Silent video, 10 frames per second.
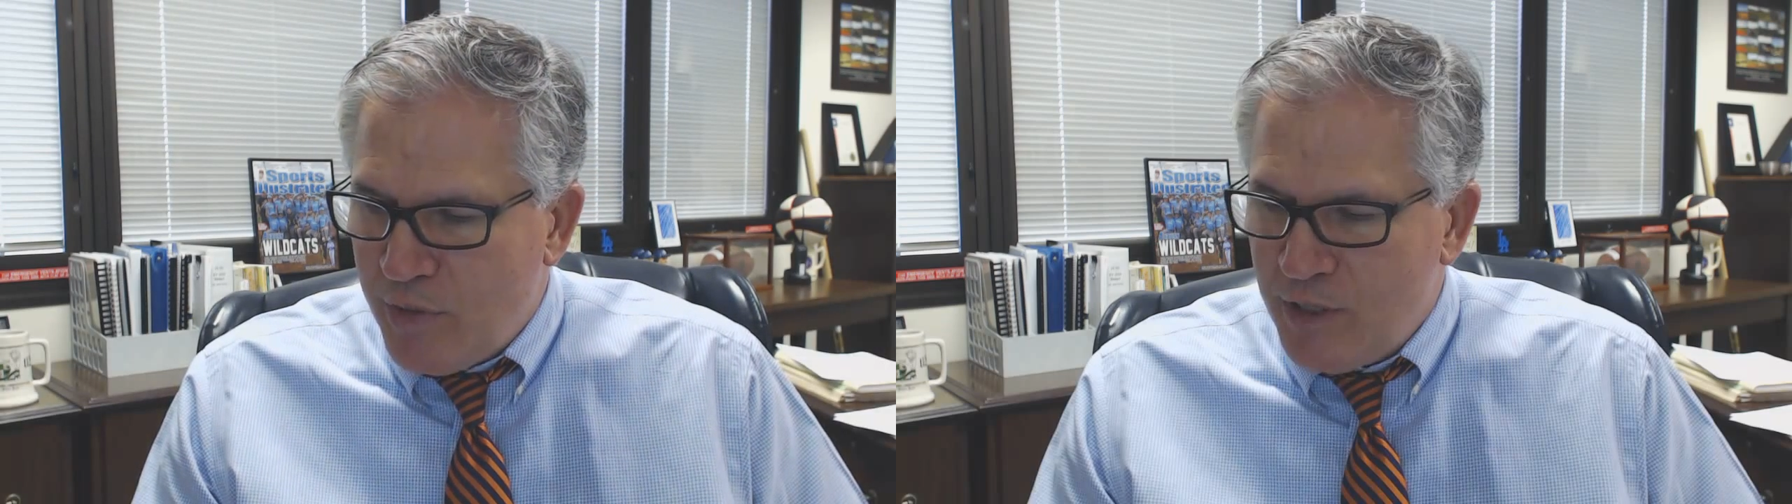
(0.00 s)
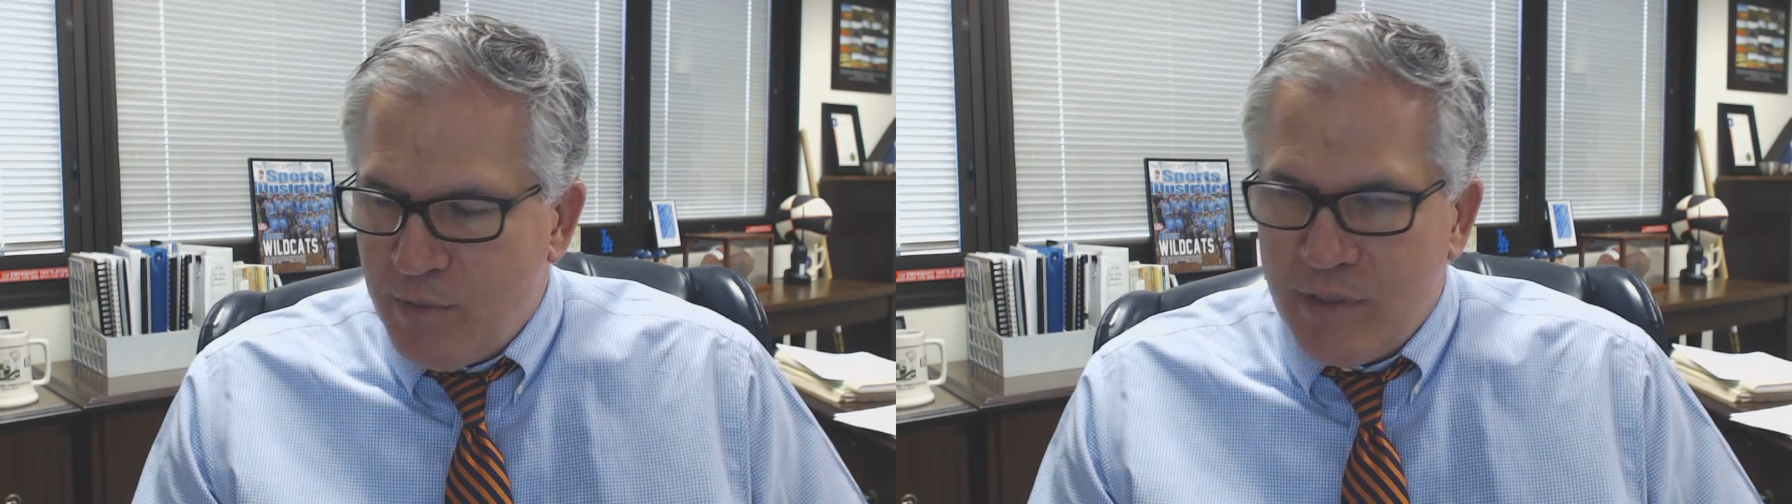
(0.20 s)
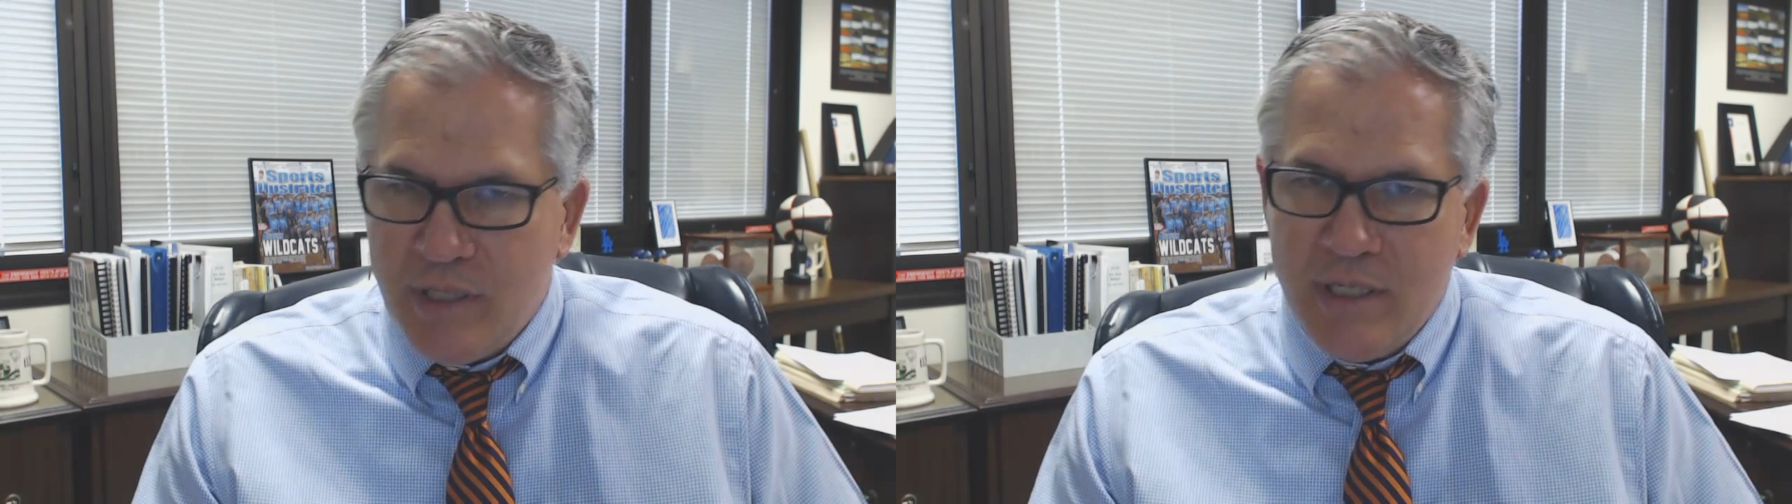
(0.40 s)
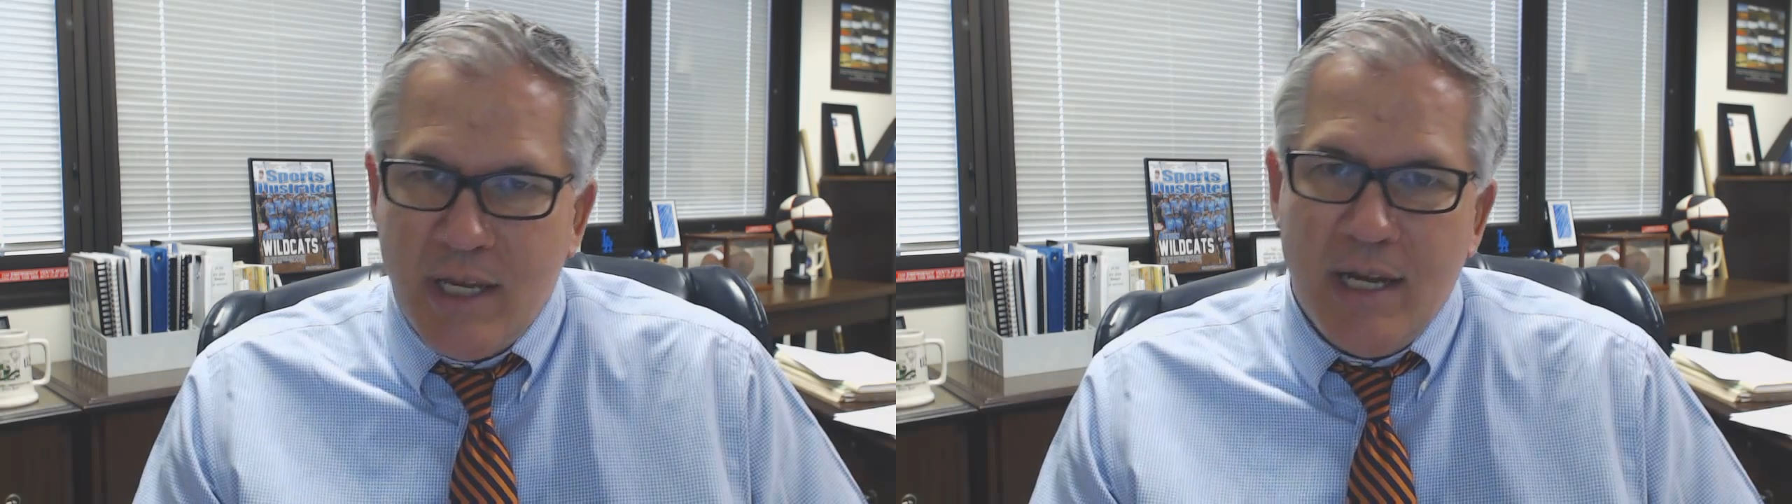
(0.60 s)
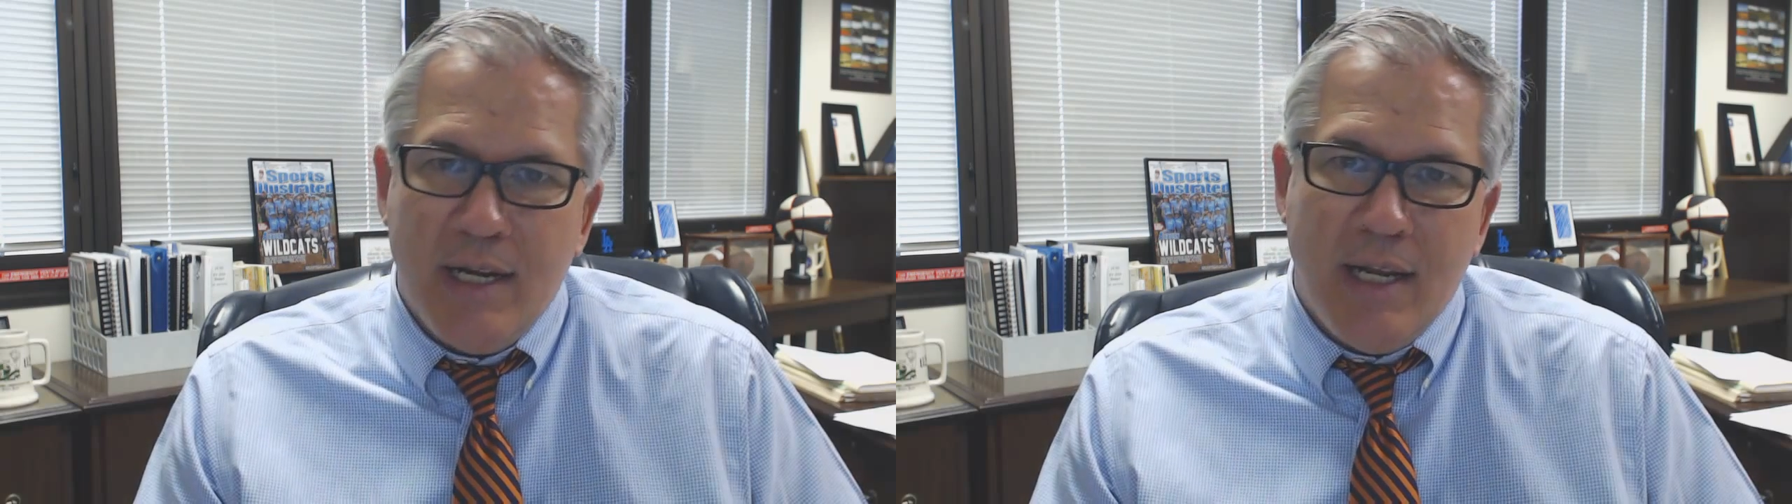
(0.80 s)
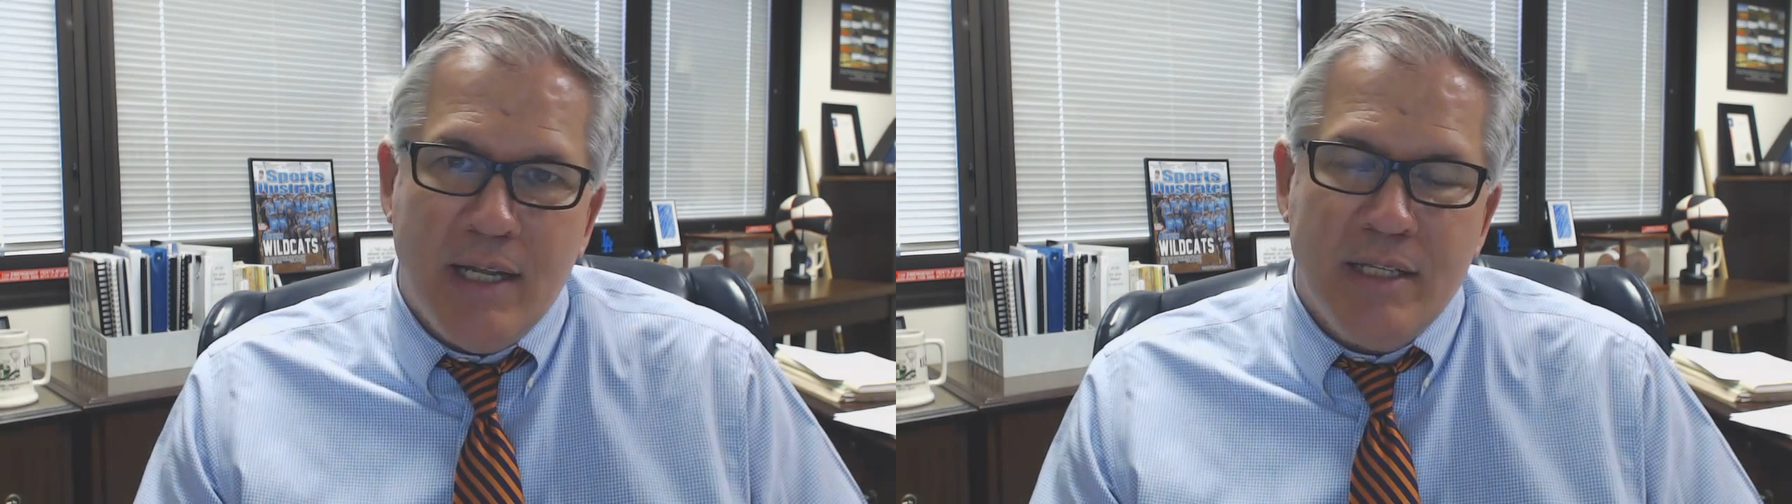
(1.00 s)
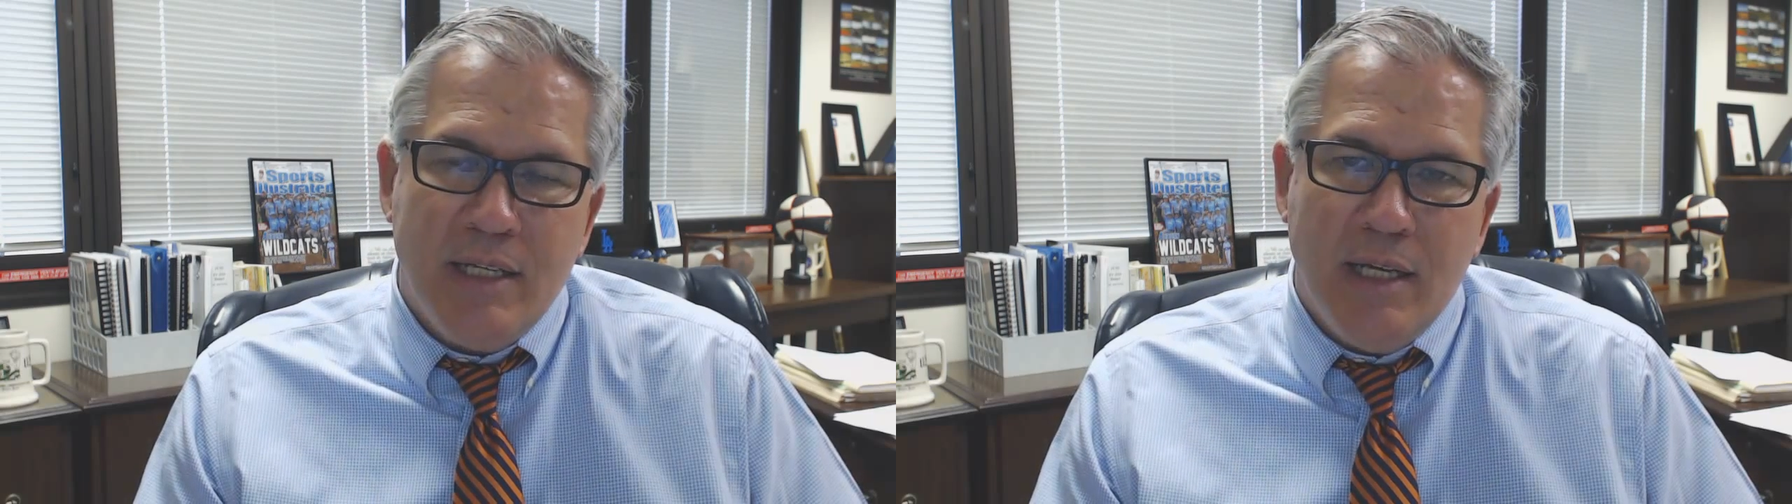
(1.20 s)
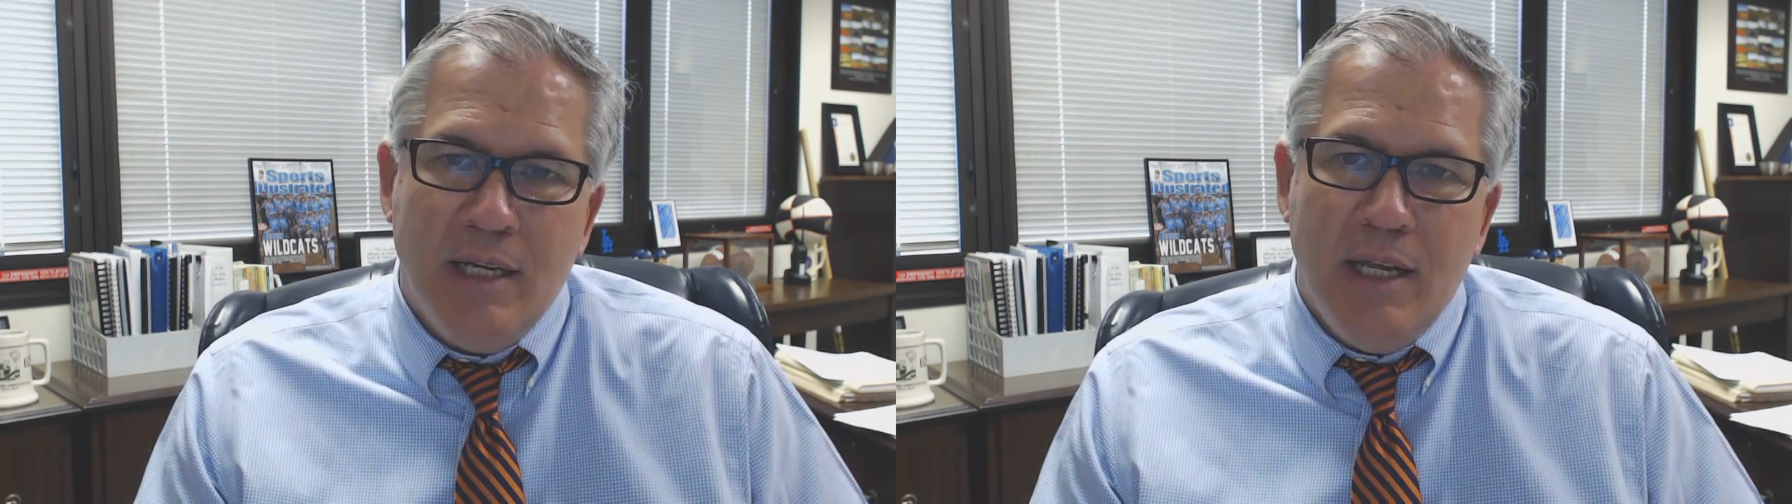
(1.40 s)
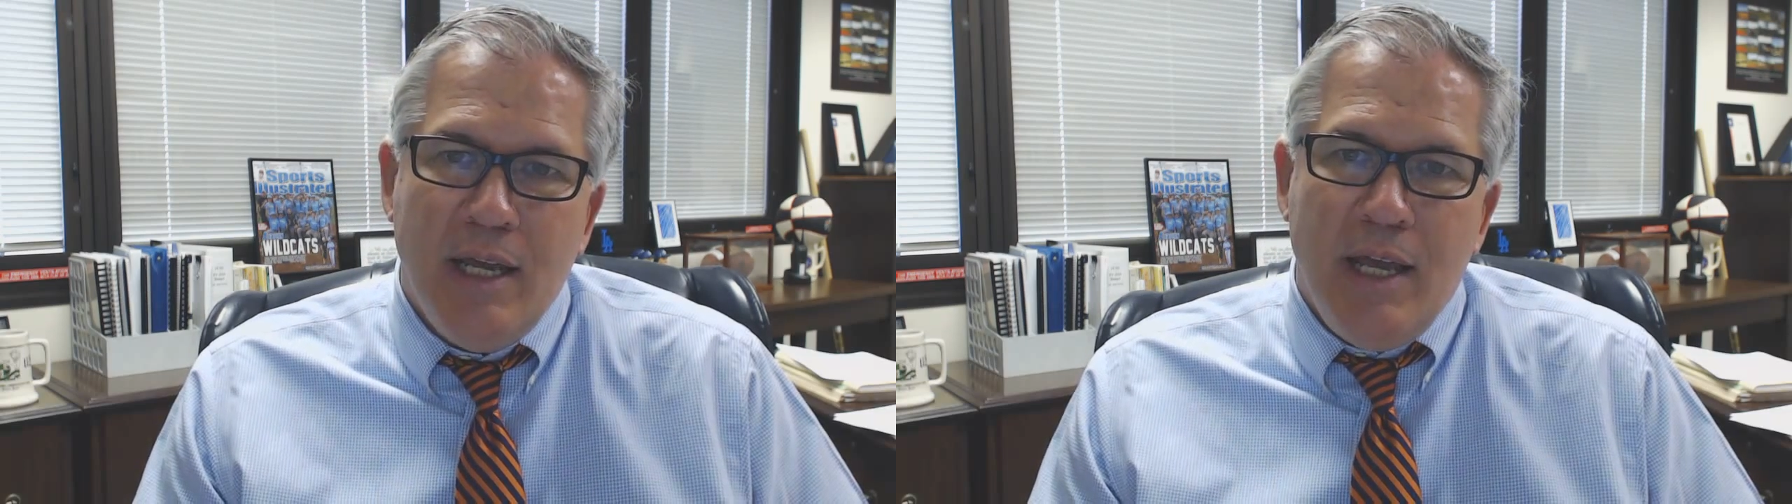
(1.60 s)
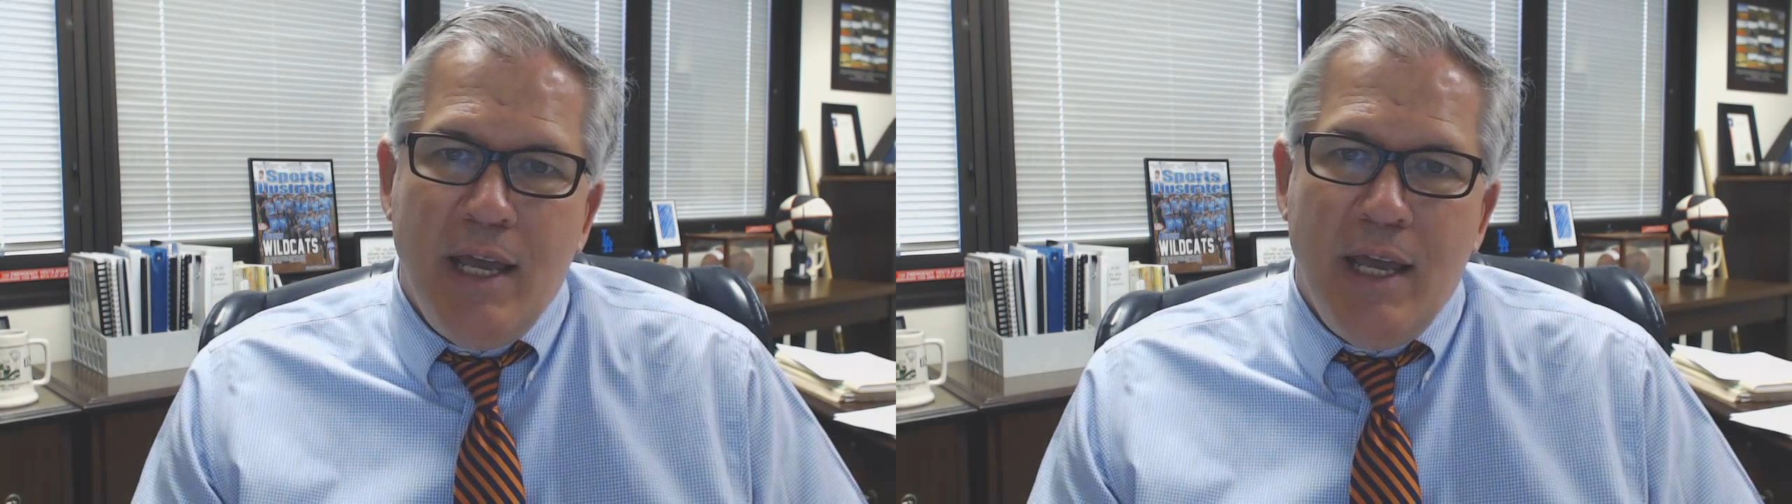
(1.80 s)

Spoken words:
principals decided against it.